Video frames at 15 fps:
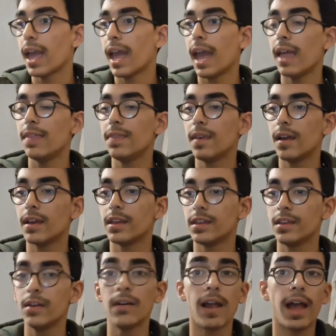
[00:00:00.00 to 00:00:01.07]
And
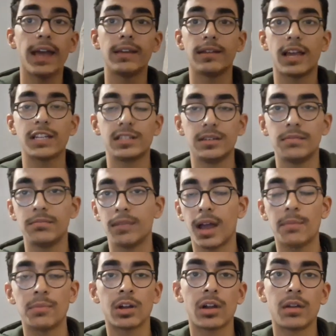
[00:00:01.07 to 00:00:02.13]
here, I'm
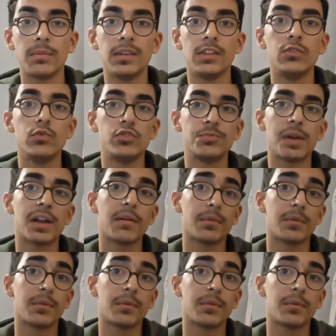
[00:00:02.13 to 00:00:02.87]
not going to be a douchebag,